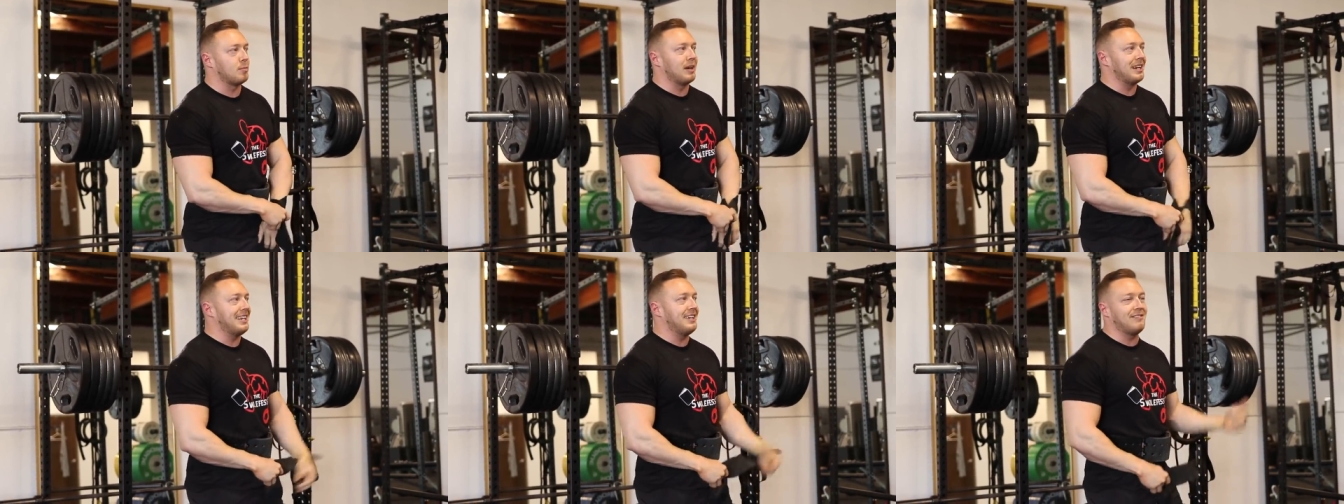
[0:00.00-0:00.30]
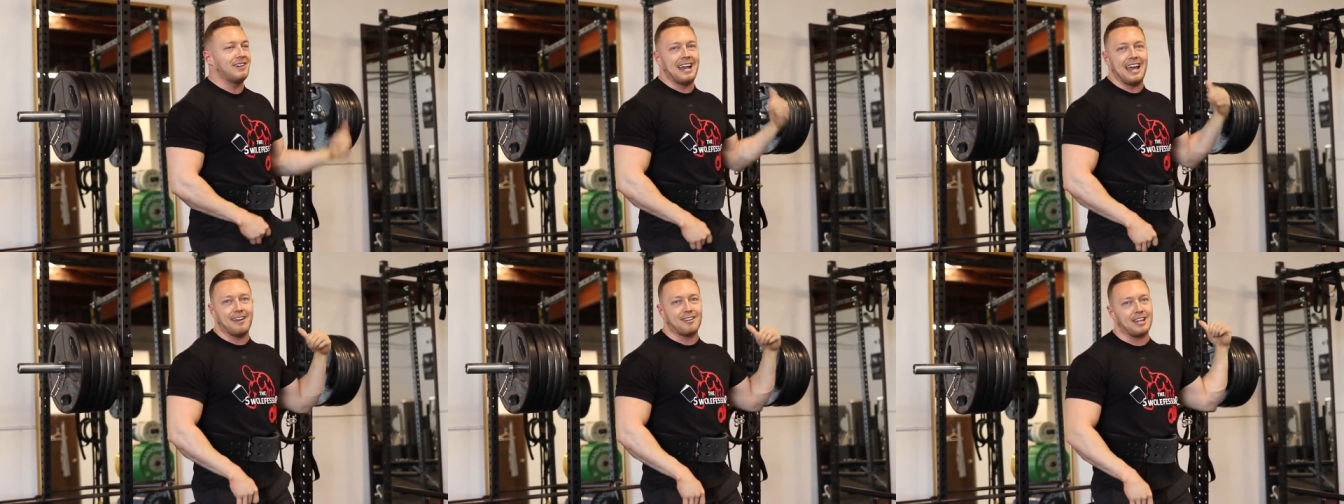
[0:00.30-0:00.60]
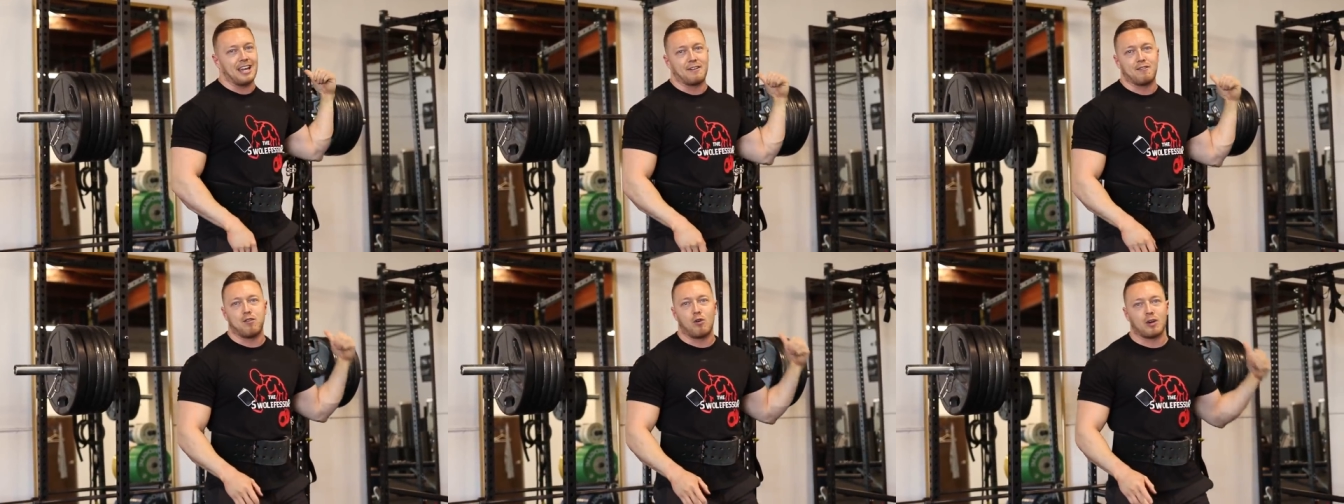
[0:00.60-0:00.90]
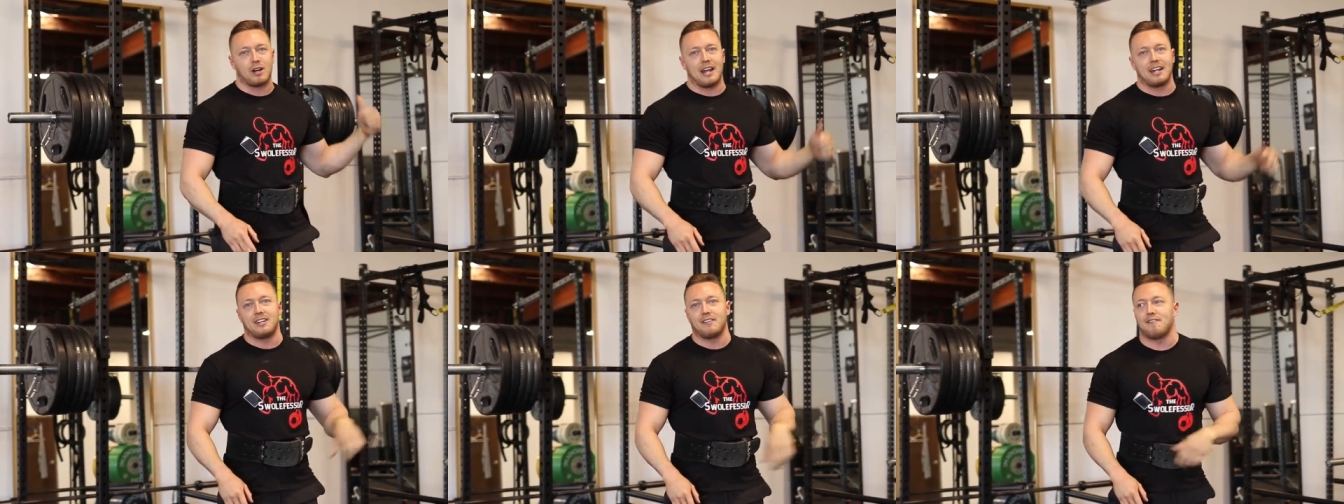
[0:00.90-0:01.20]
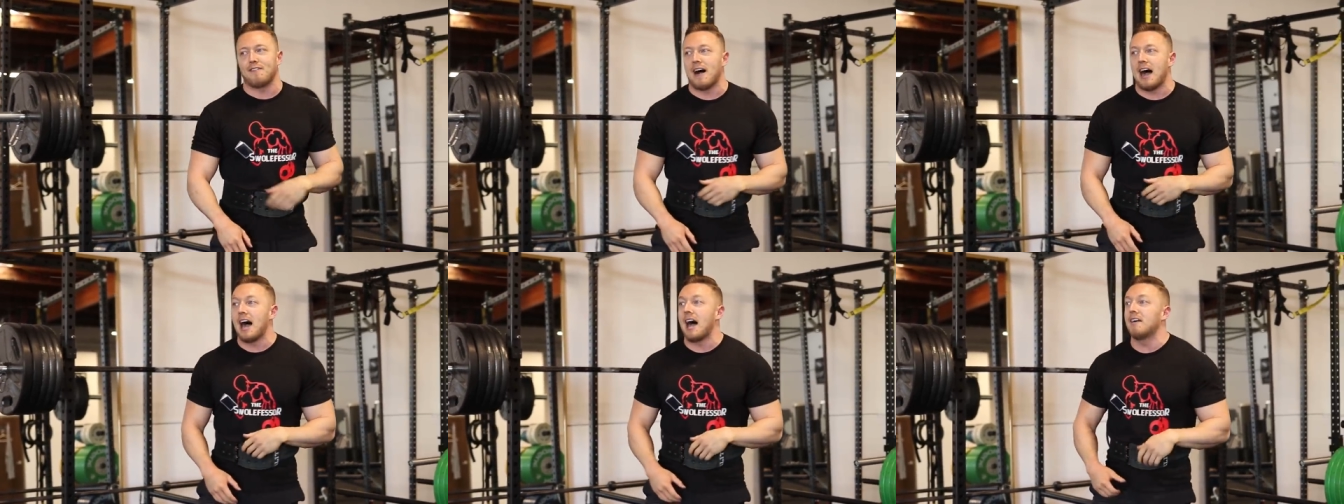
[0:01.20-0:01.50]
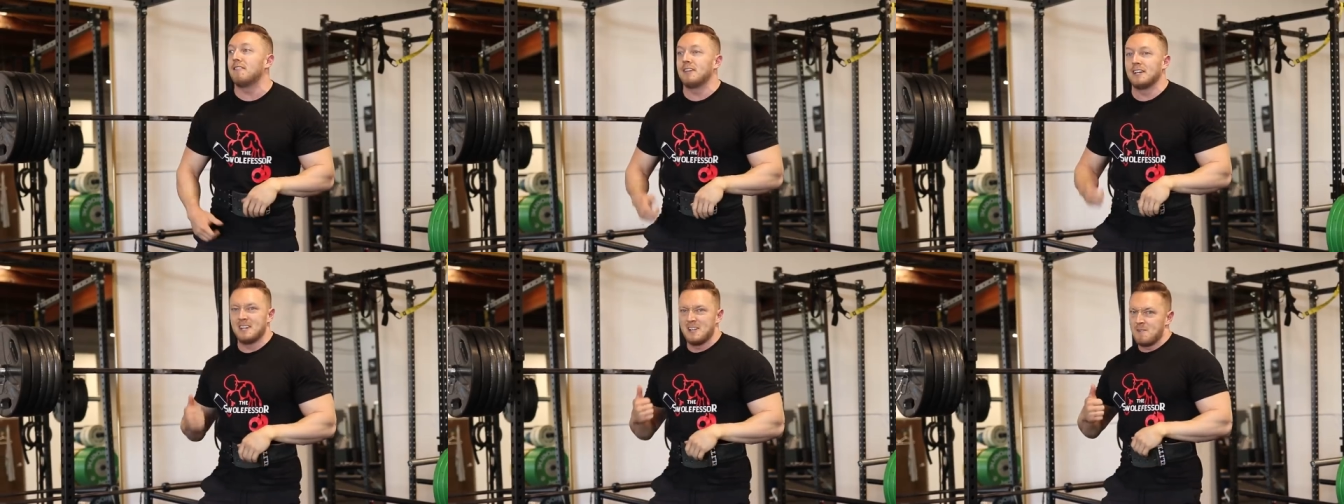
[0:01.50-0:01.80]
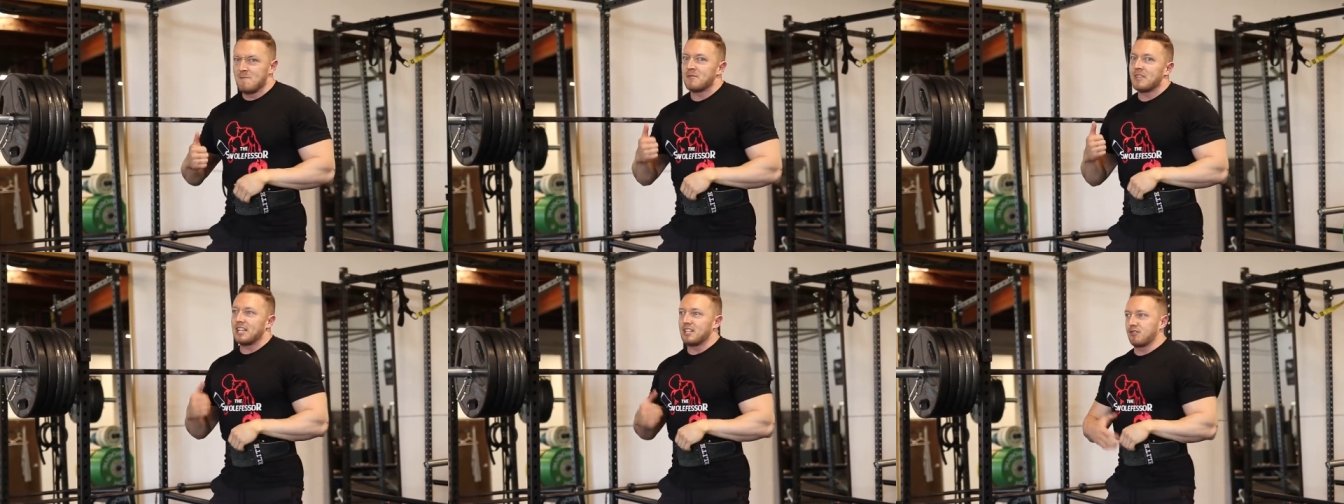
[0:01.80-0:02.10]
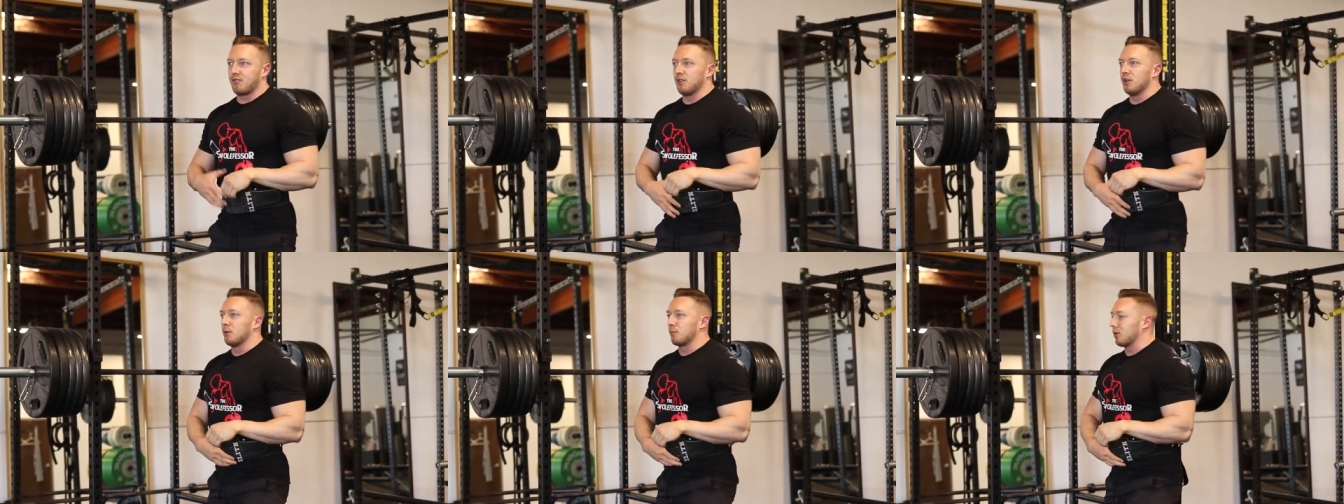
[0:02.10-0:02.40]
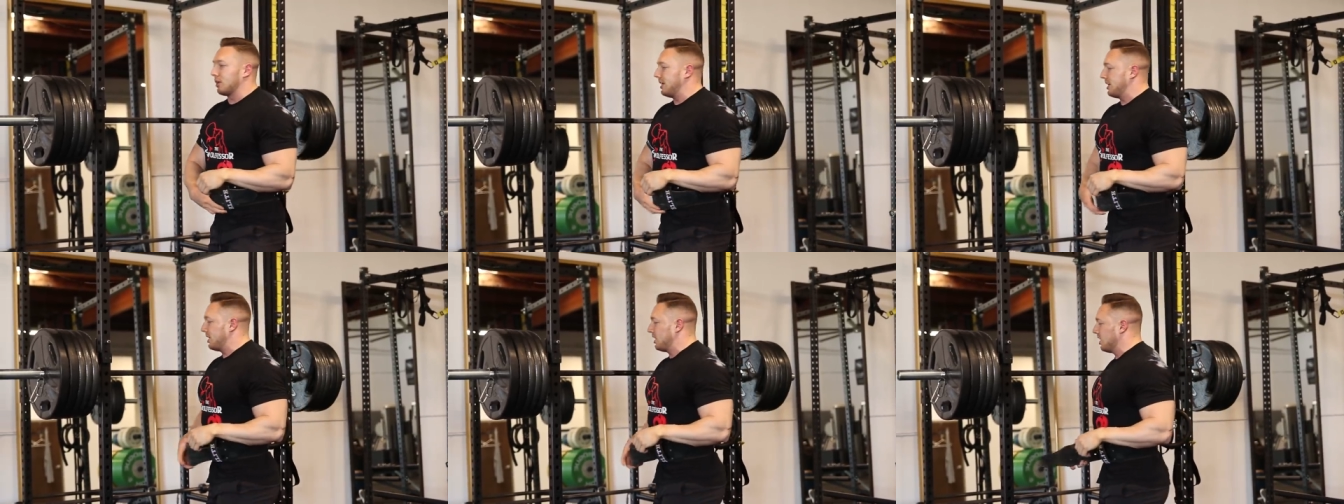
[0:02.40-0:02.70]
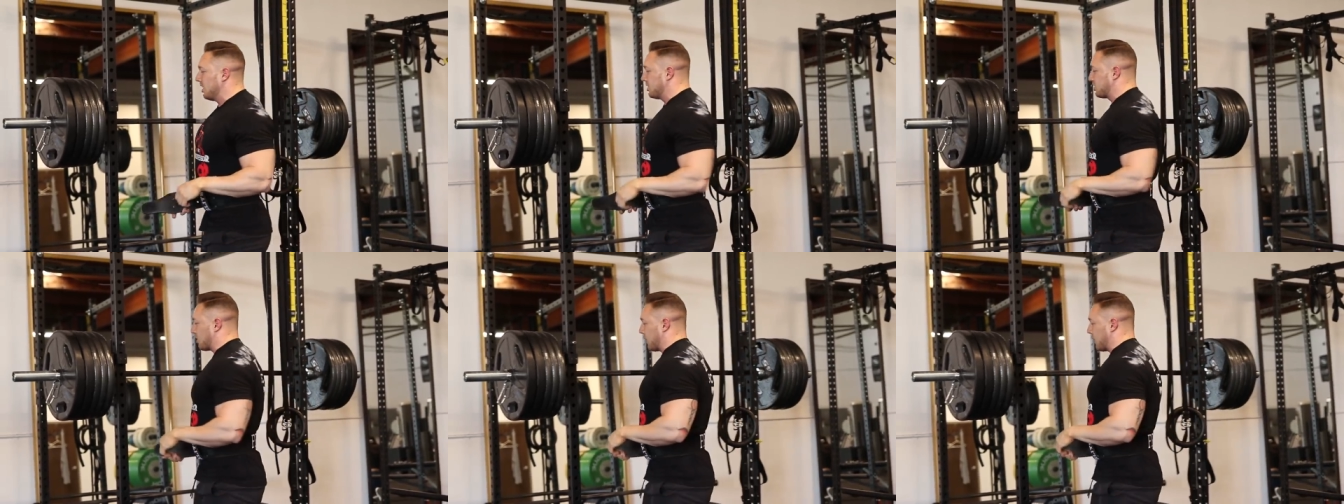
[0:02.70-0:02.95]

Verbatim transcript: but even at like 495, it's feeling pretty good.